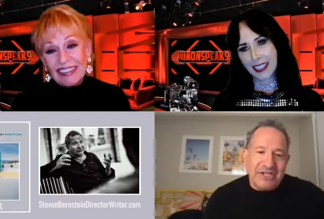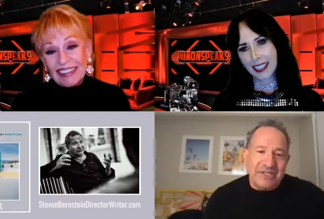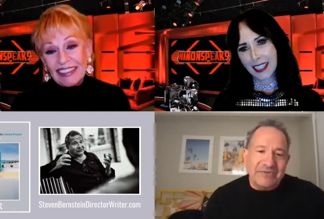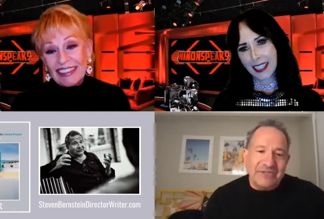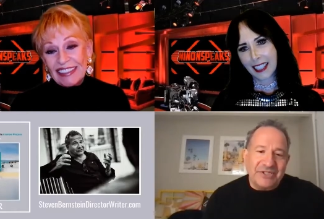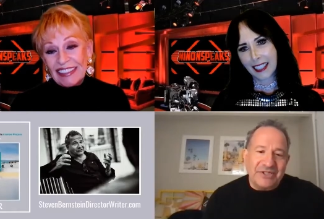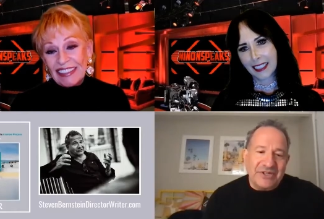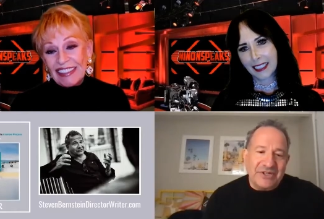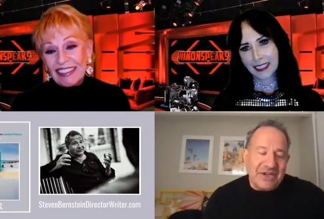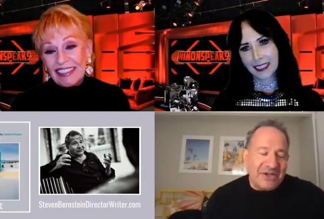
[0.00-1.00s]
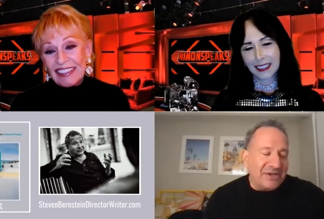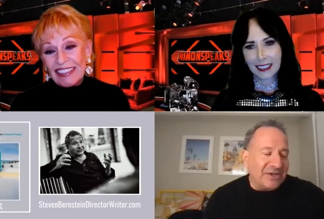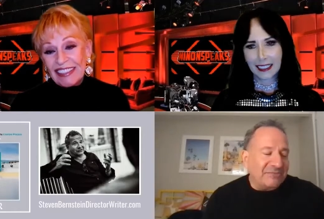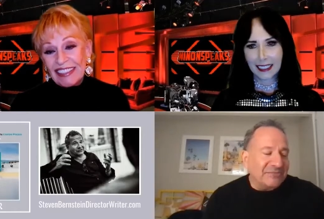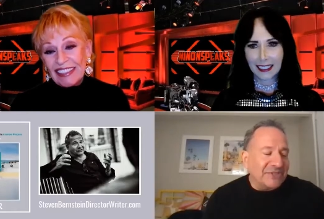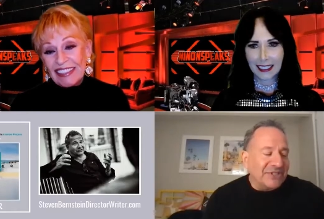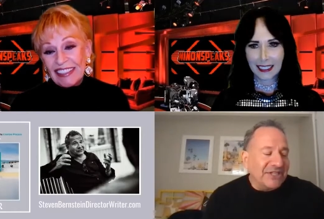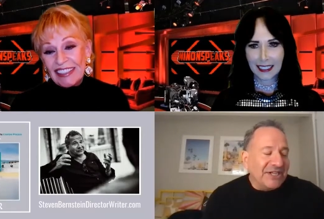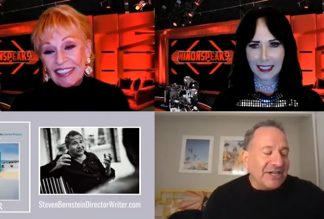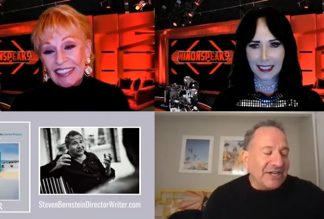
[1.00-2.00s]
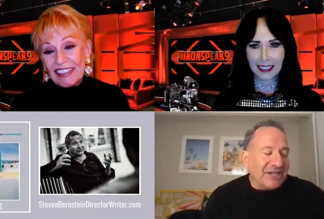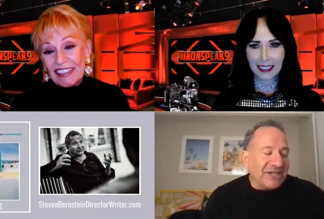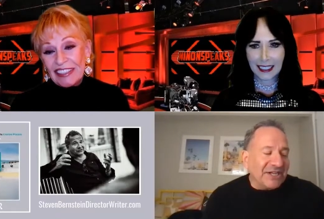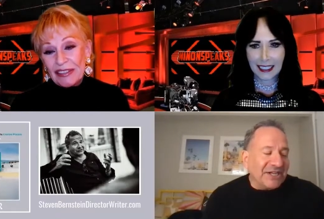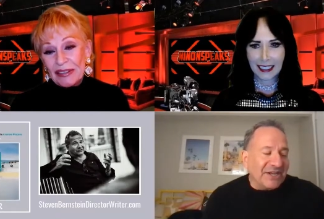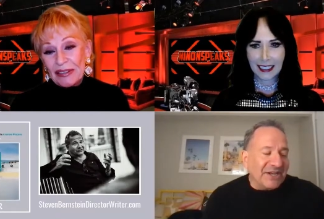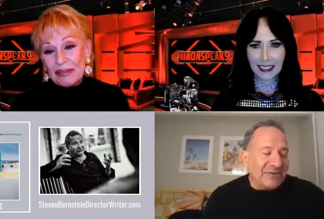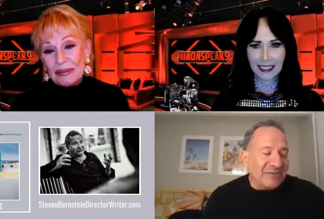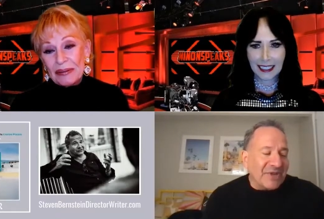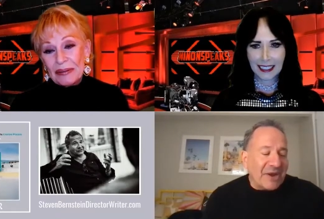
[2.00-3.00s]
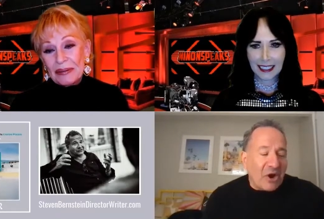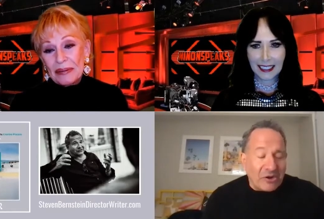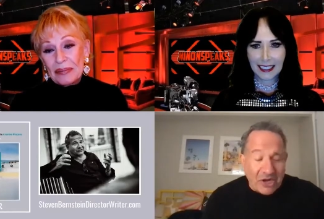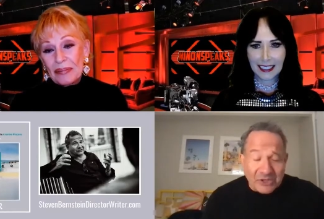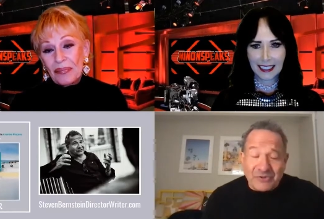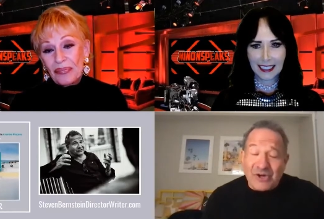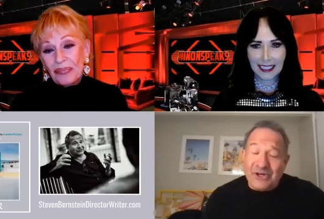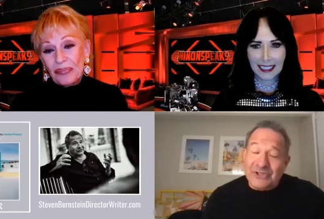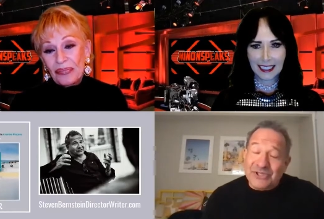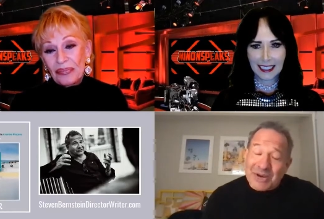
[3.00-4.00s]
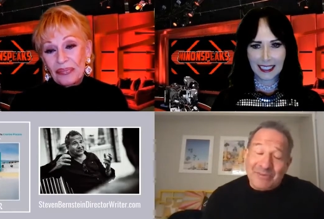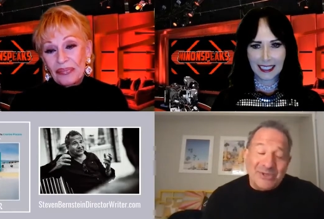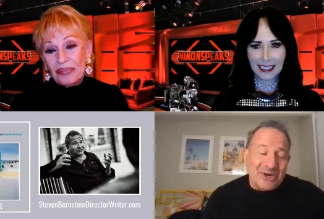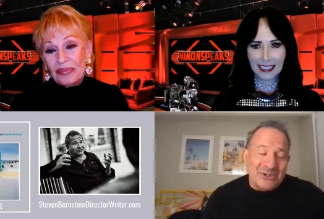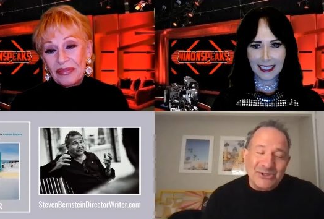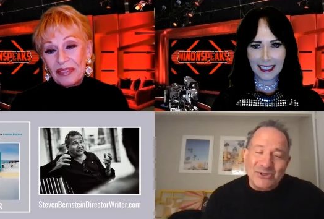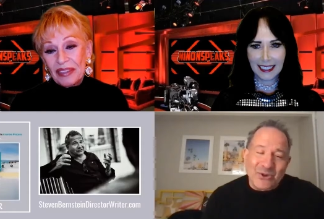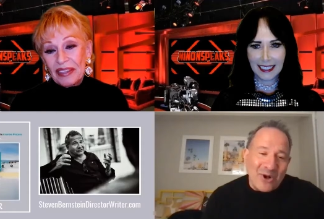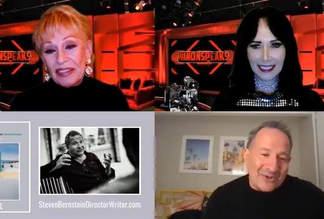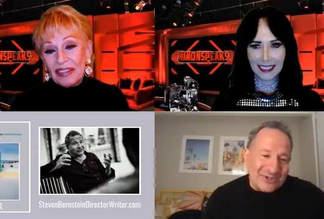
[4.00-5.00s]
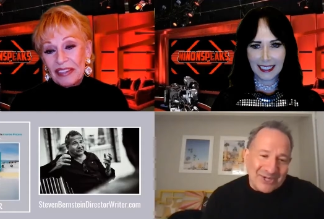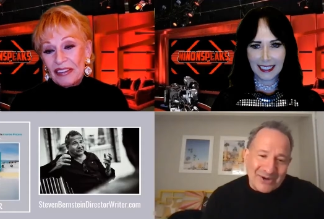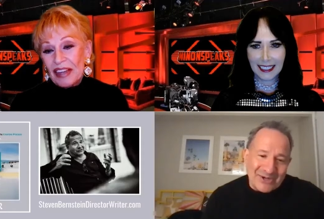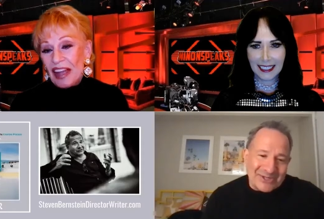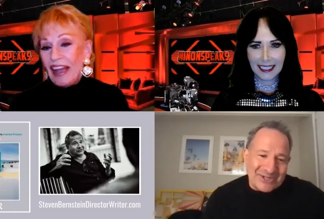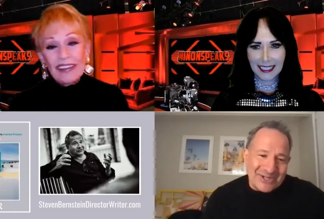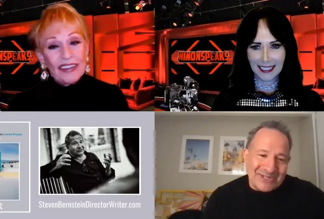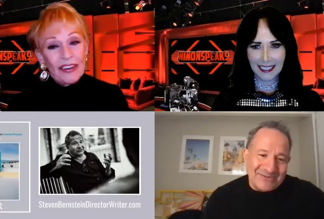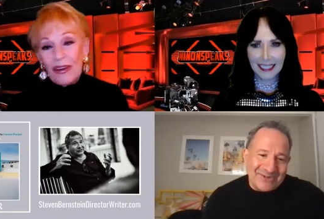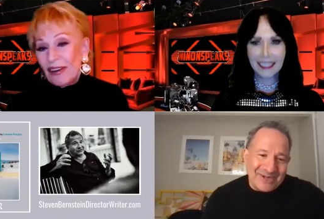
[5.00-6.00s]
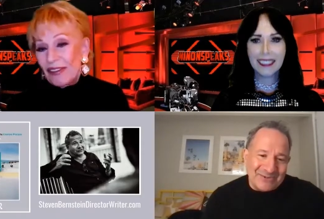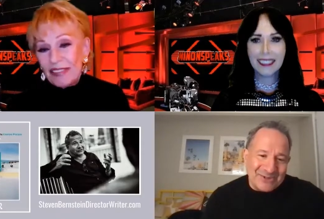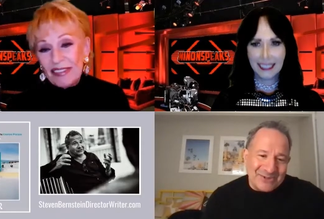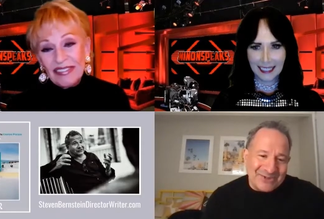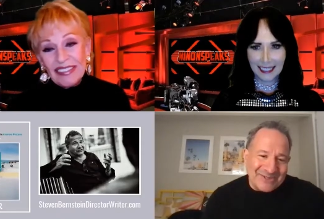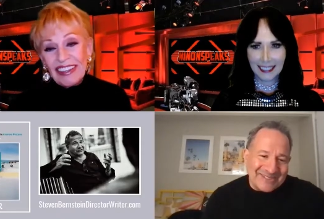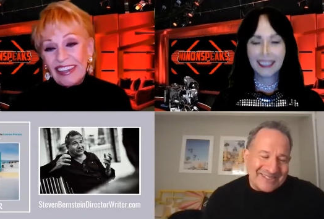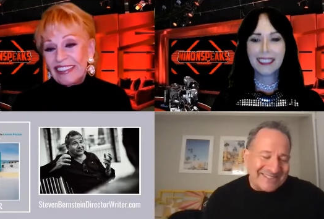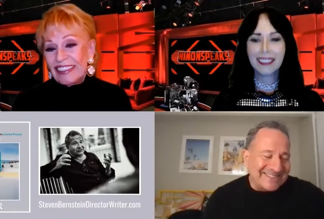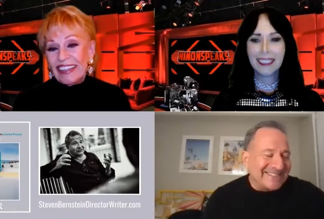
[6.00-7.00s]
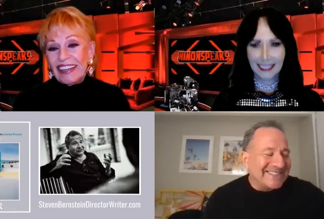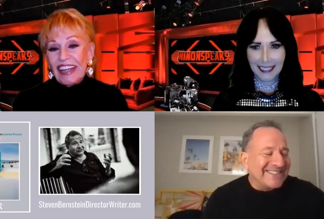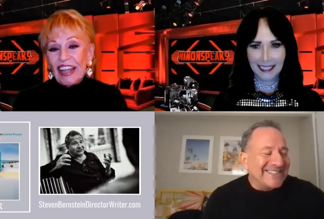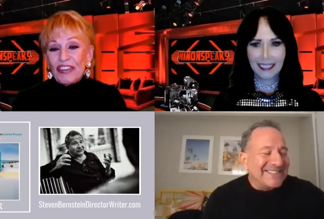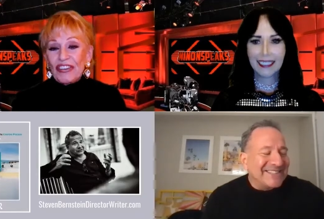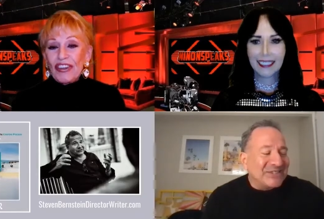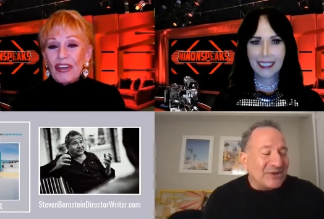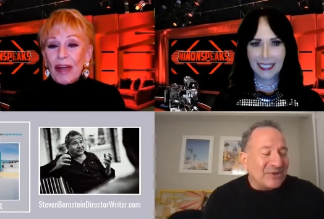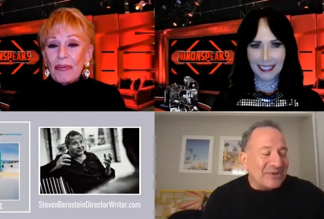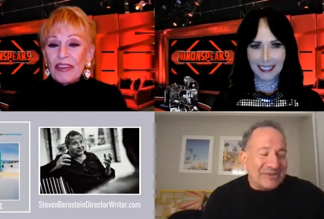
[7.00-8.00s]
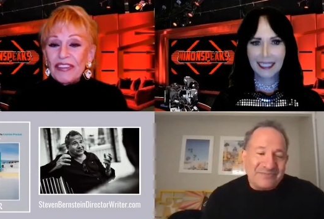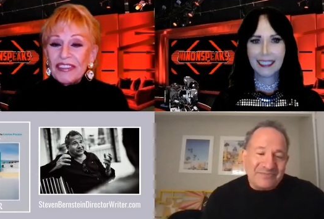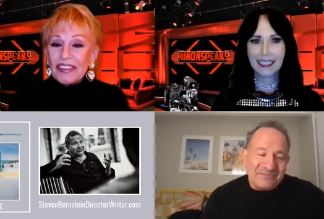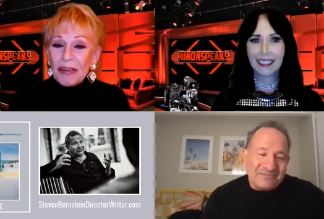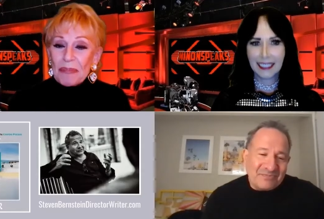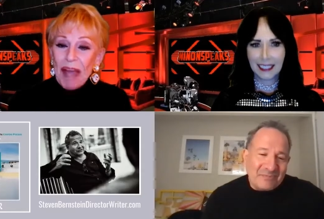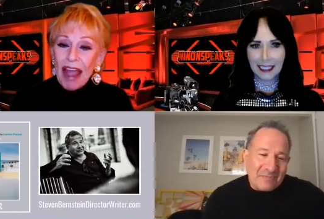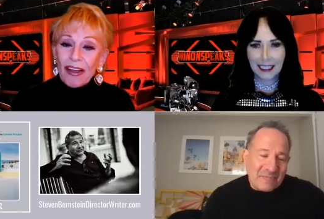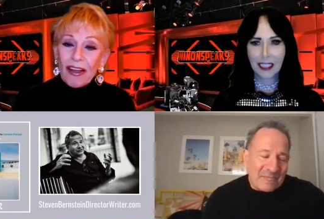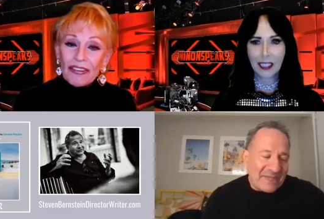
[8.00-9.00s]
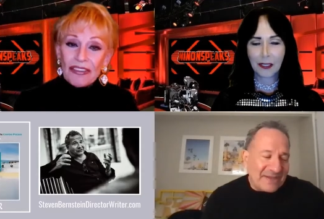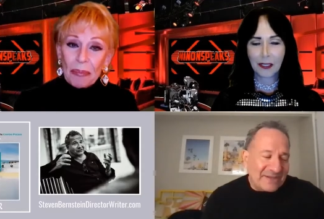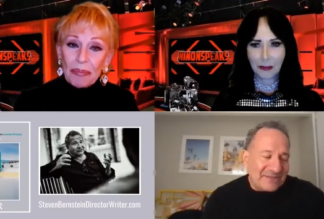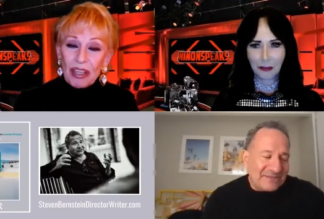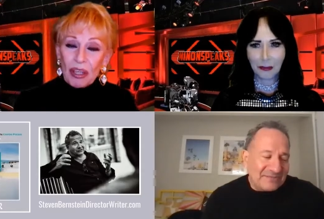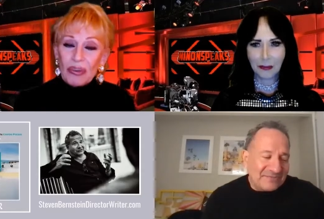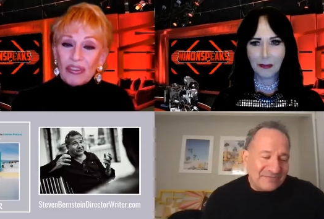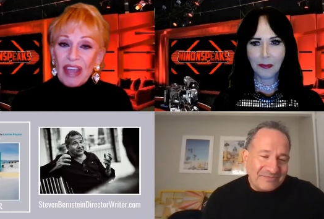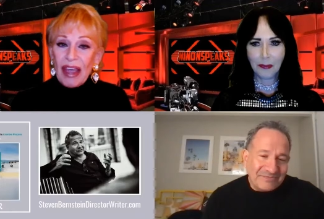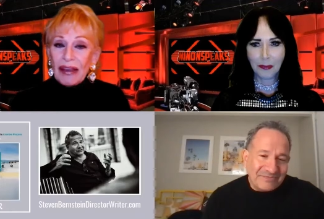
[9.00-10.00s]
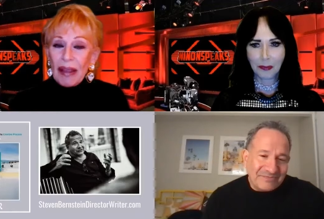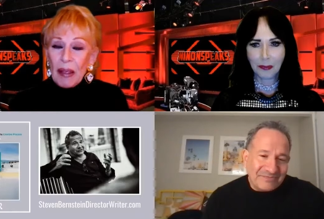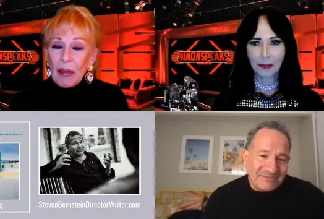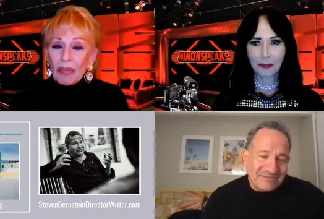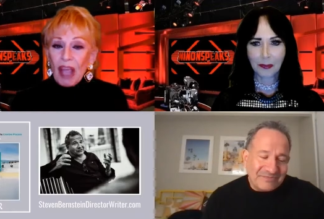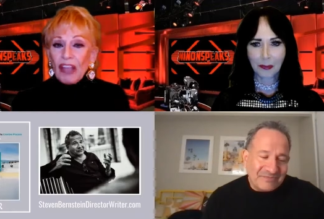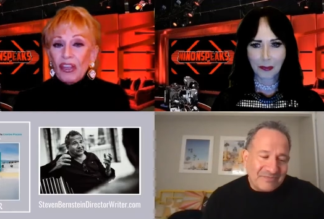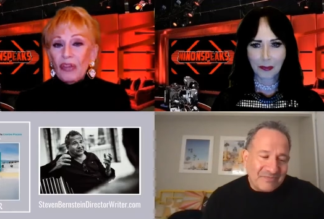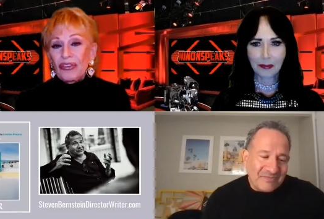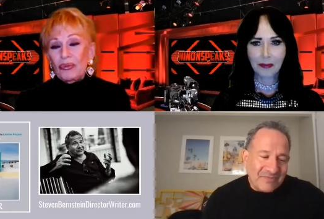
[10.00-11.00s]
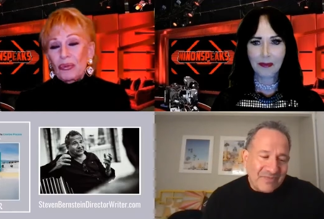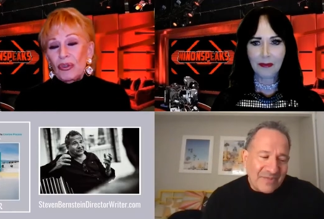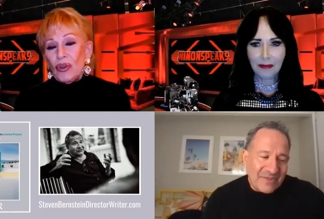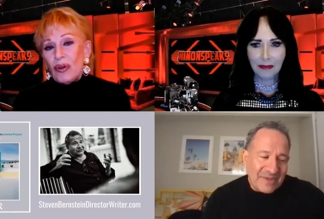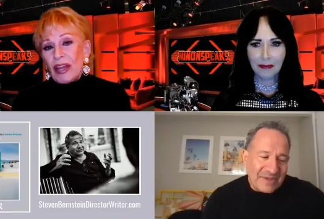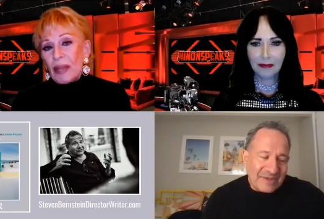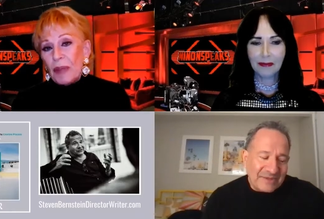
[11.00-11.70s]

Speaker 1: I lived in uh, um, uh Oxford Gardens, Cambridge Gardens. You know all these areas. I, I know
Speaker 2: all of them. Yeah, yeah. Do you know? Yeah. I wanted to go back on something you said and you were talking